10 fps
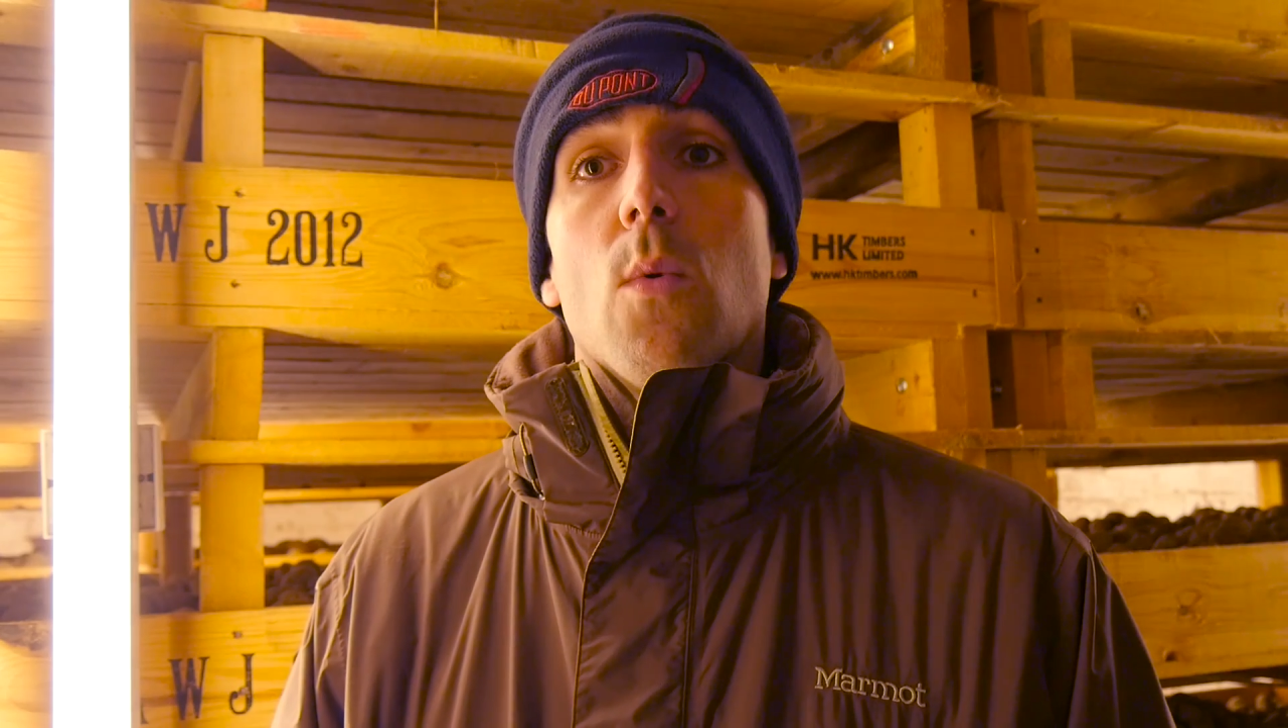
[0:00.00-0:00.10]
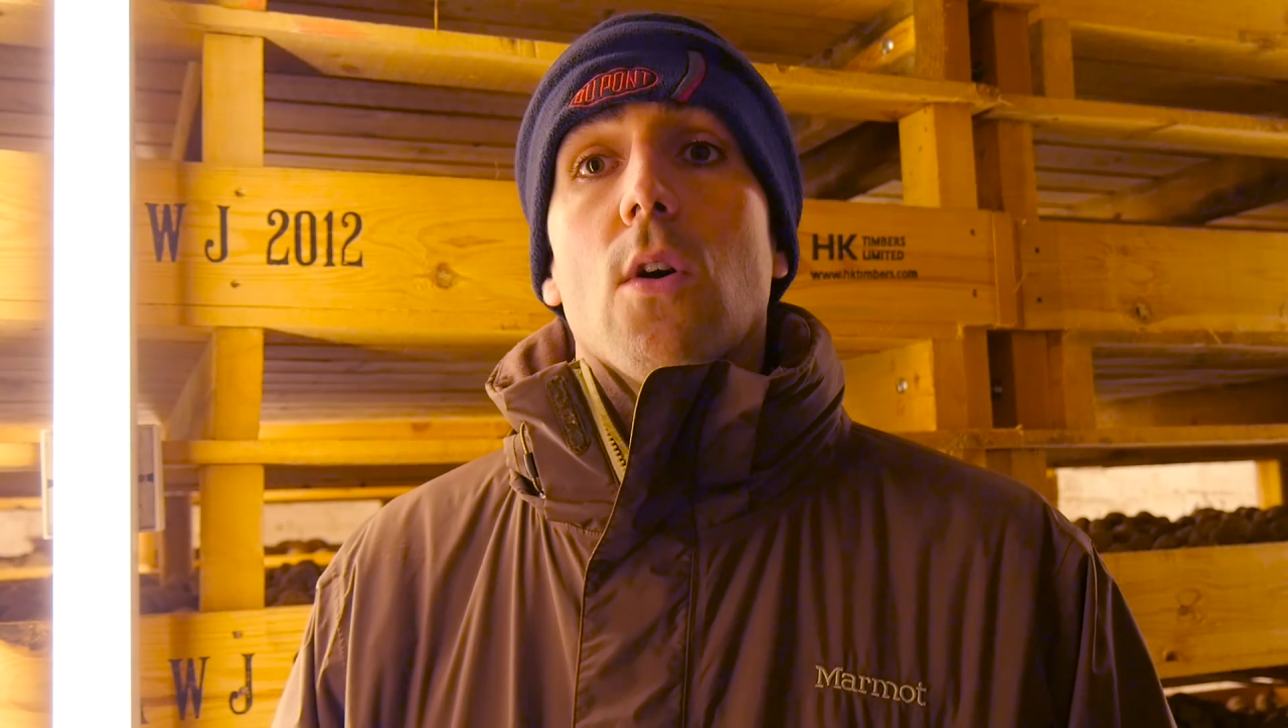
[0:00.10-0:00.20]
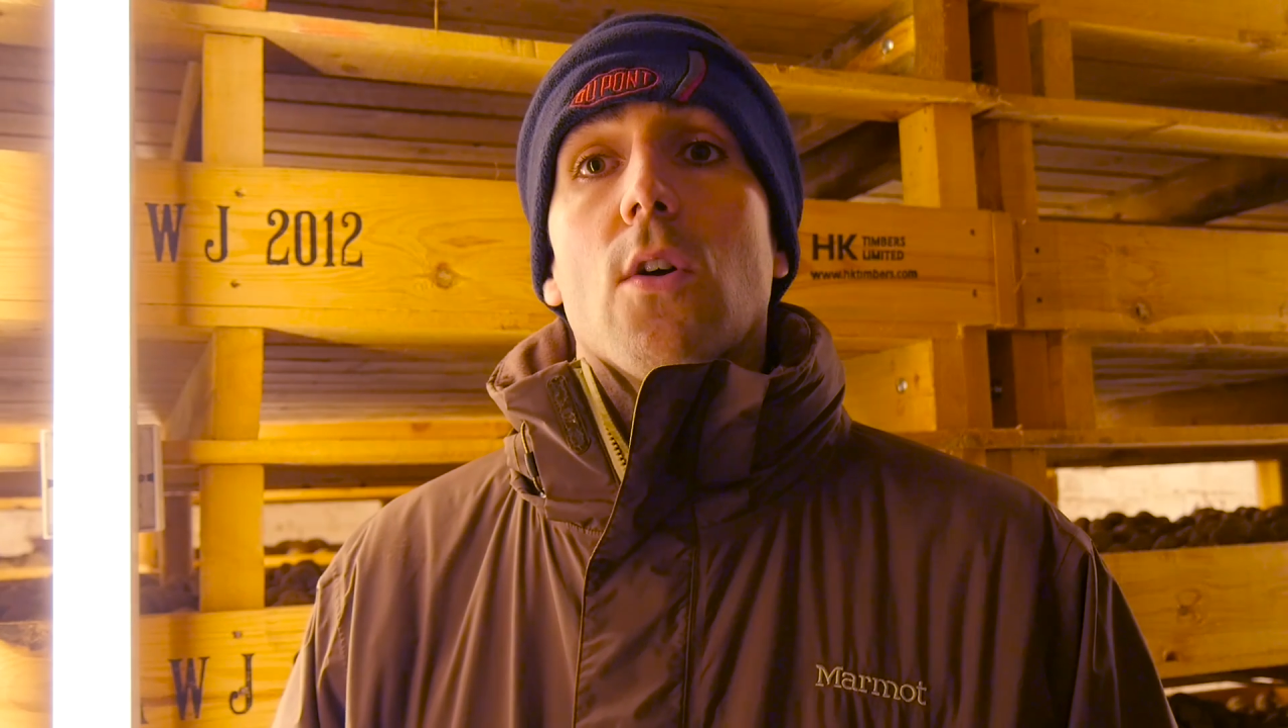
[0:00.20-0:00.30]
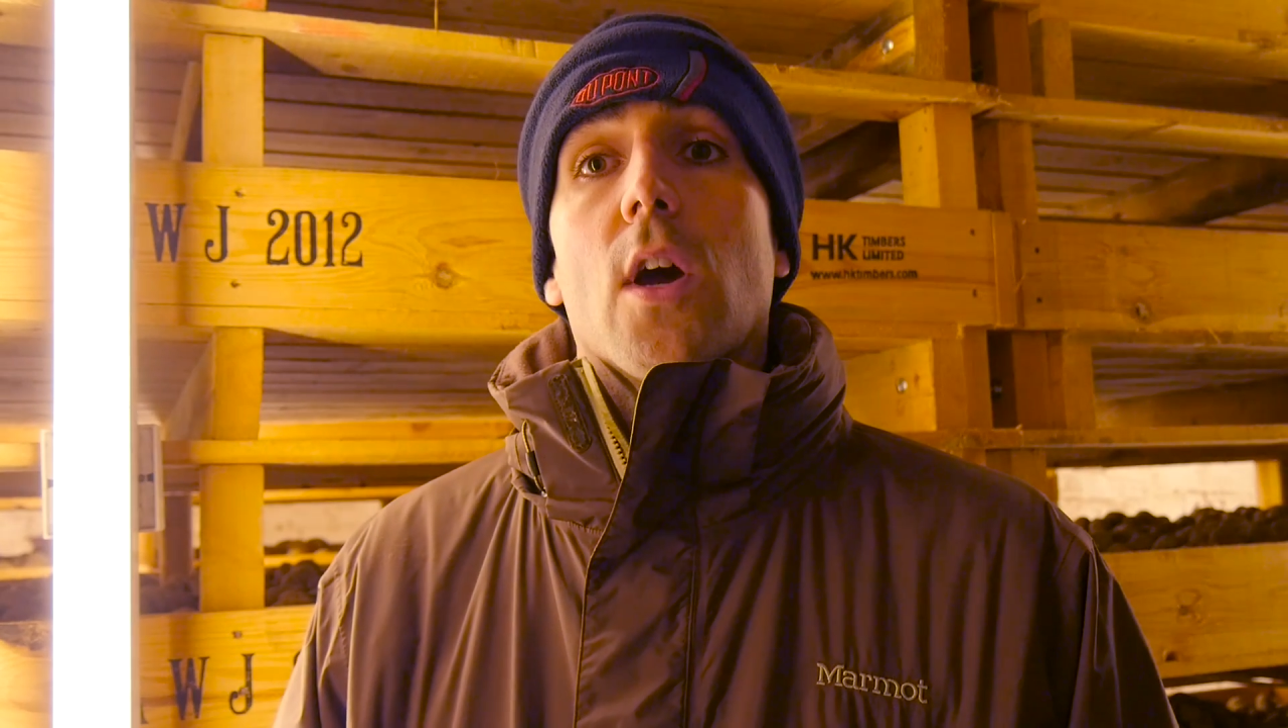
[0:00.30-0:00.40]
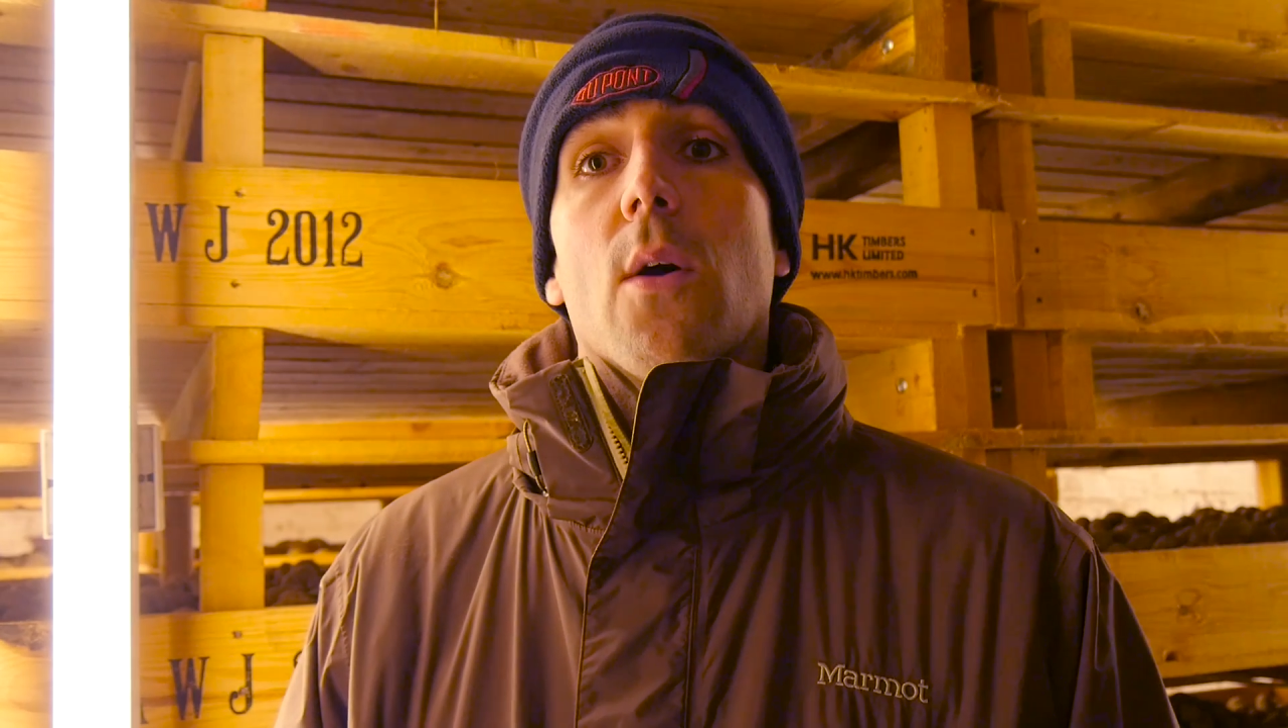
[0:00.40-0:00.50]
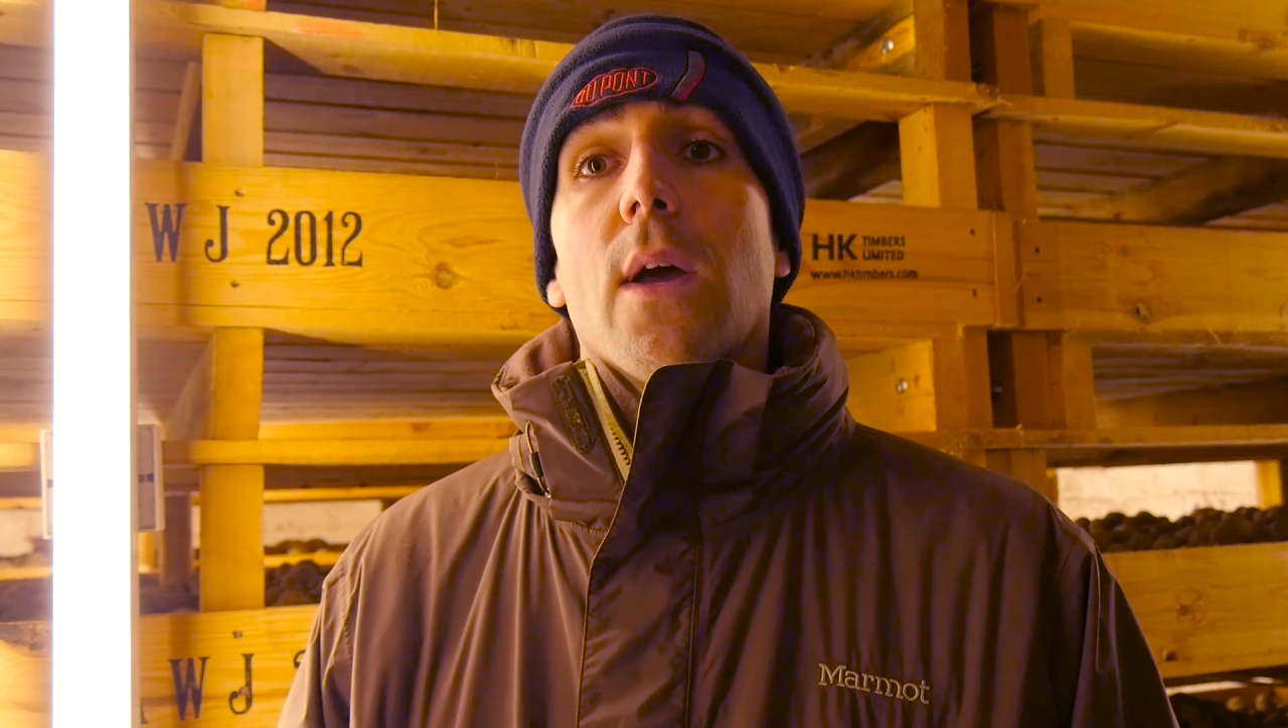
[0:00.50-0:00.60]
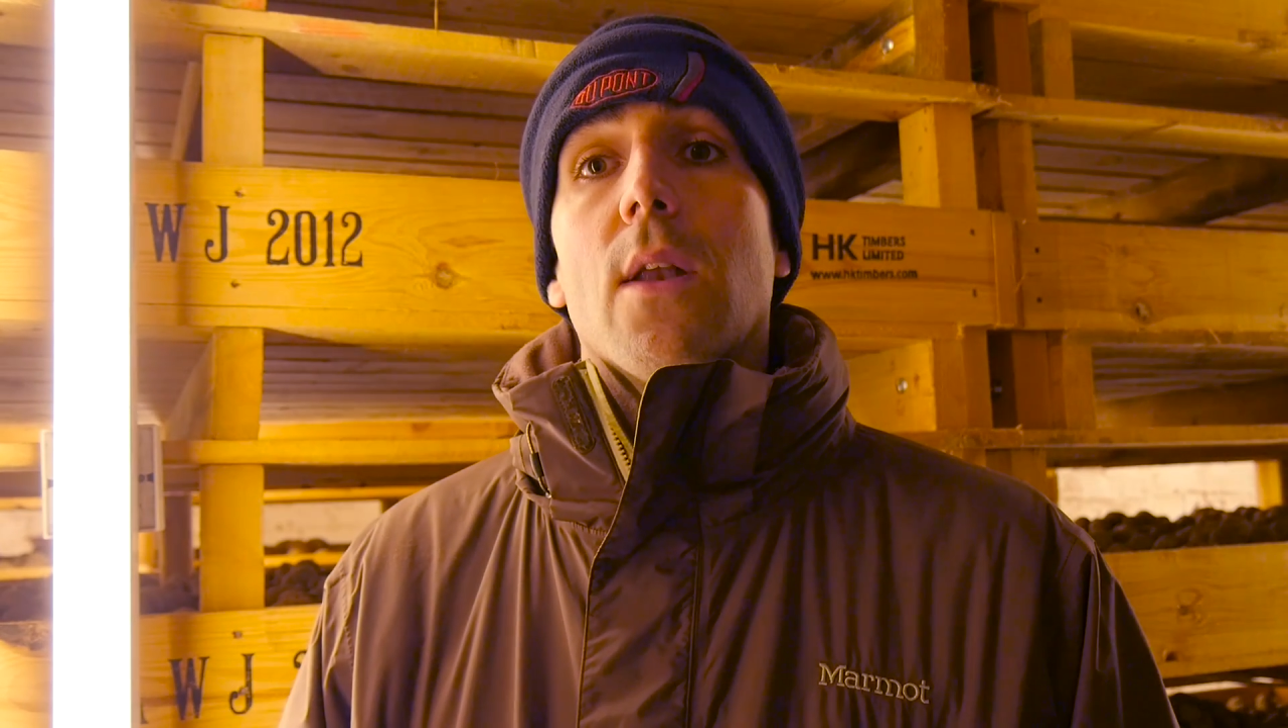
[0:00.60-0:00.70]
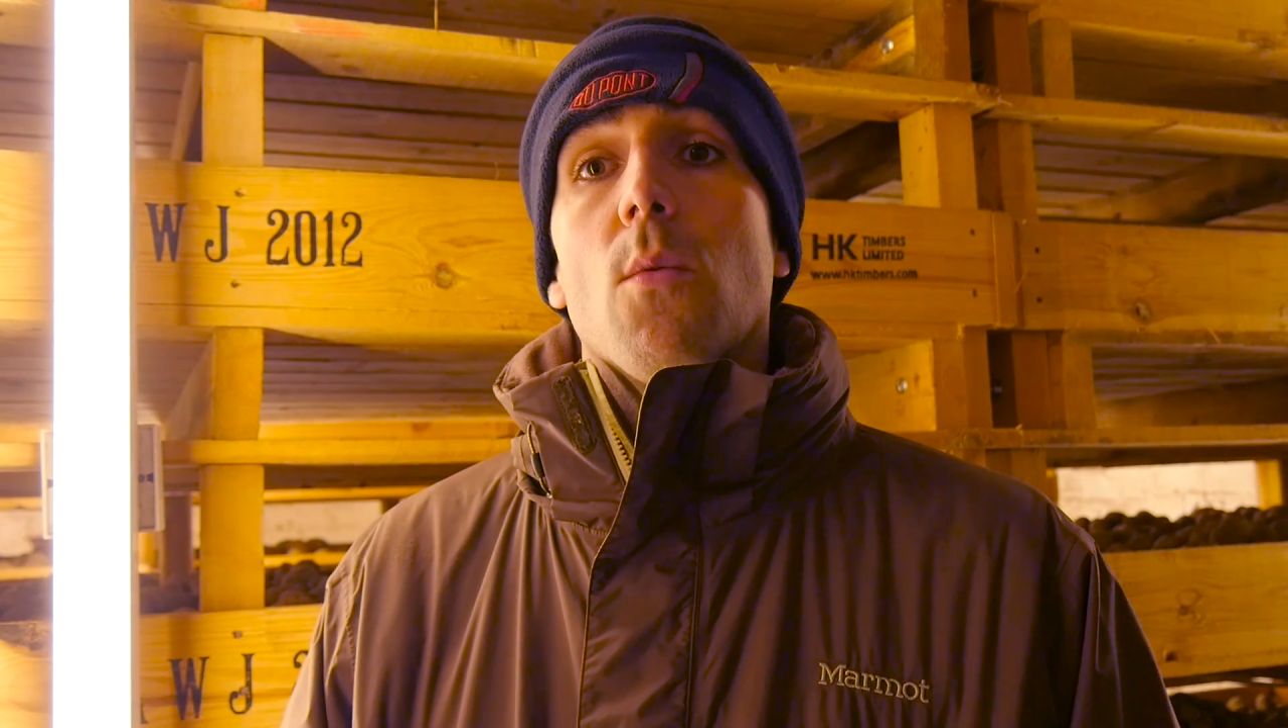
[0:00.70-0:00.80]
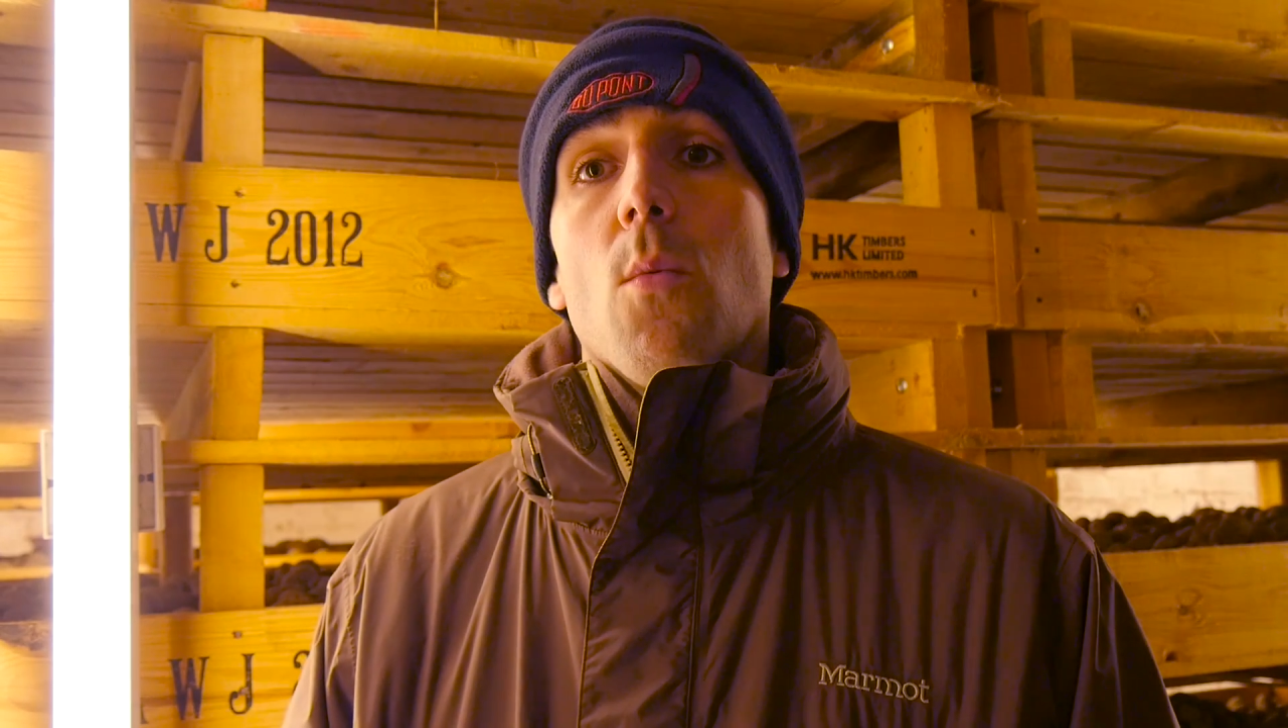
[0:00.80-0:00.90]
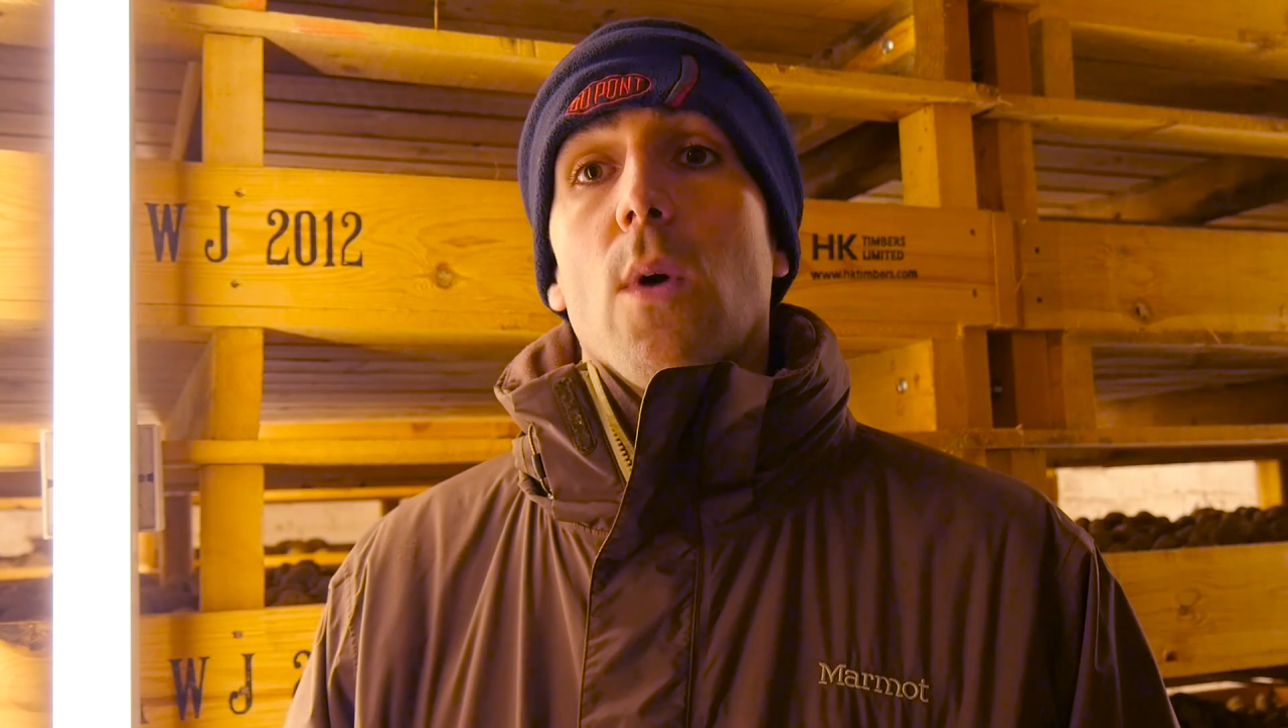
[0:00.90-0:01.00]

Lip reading: will go in